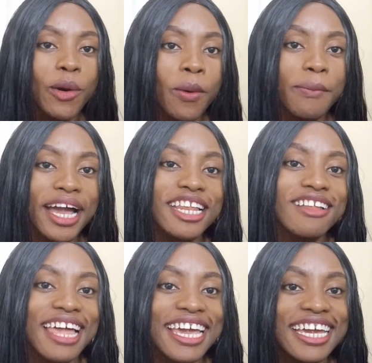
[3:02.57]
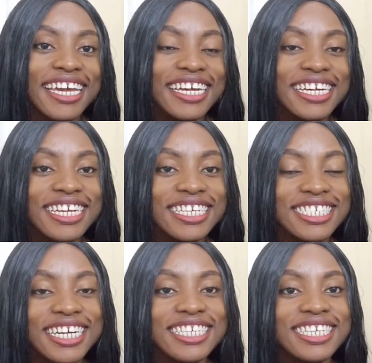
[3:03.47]
combine it like
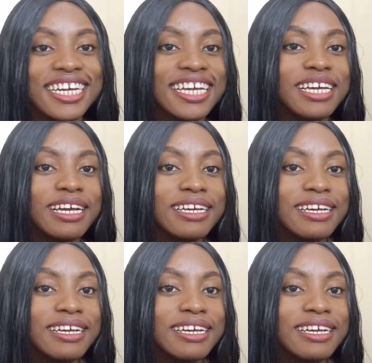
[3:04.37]
JJ,